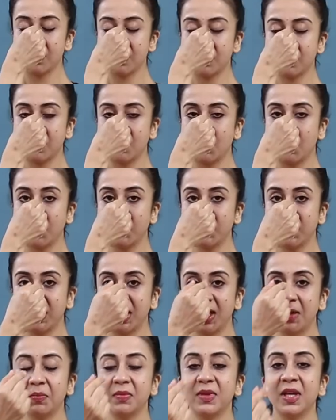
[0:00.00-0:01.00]
So you want to
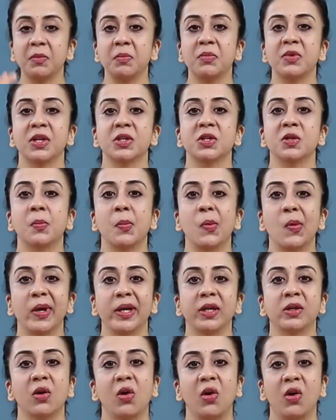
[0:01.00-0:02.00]
keep that pressure
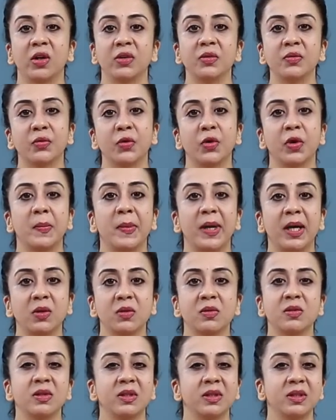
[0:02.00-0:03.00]
point on for
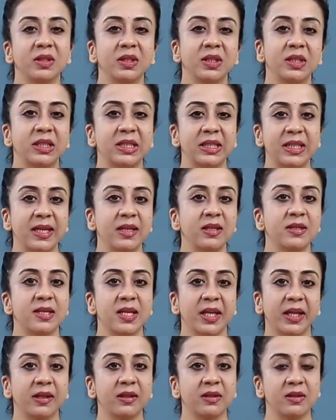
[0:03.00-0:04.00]
about 10
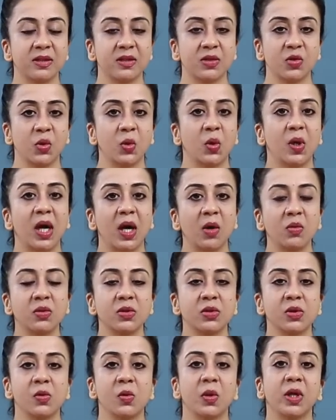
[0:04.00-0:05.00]
seconds. So you count
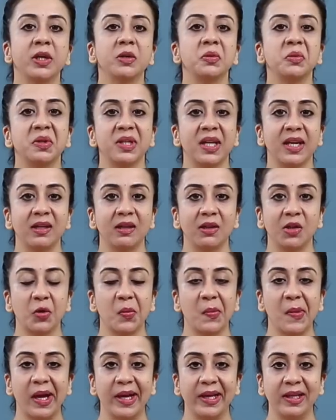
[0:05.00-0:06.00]
slowly to 10 in
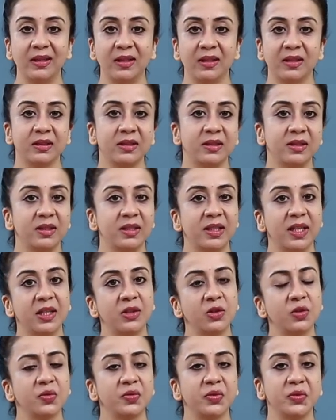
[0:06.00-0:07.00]
your mind,
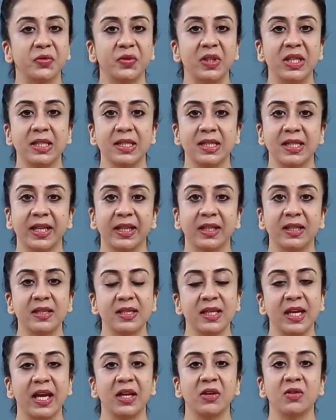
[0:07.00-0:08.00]
10 to 15
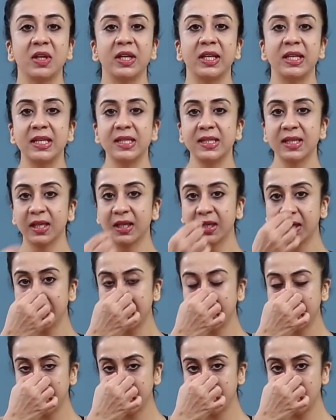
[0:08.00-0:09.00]
seconds, and release.
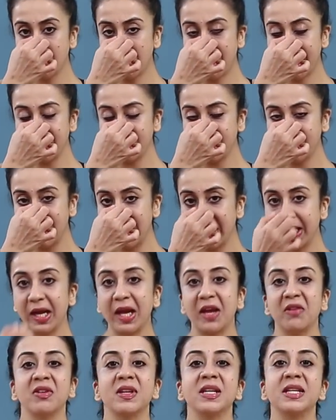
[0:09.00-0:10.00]
You might feel a
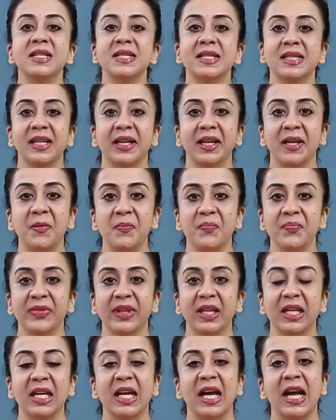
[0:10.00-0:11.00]
heaviness there,
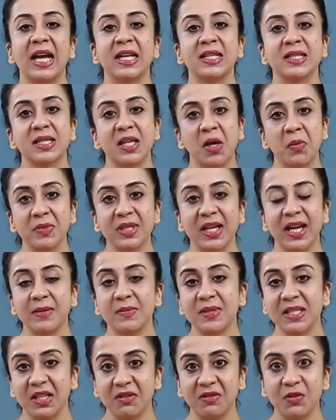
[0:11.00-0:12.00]
and
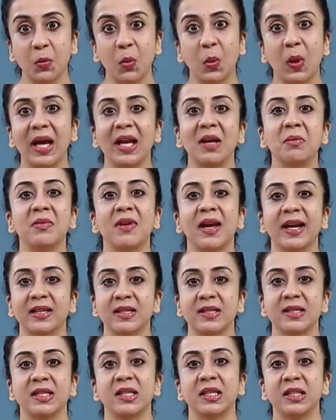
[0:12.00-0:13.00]
sometimes even while
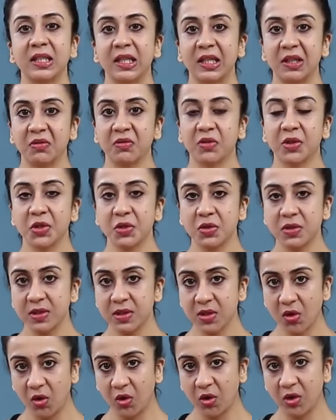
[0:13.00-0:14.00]
practicing the
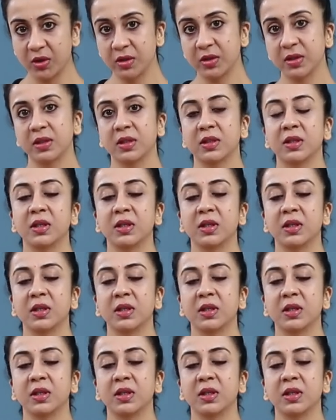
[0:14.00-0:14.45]
inversions or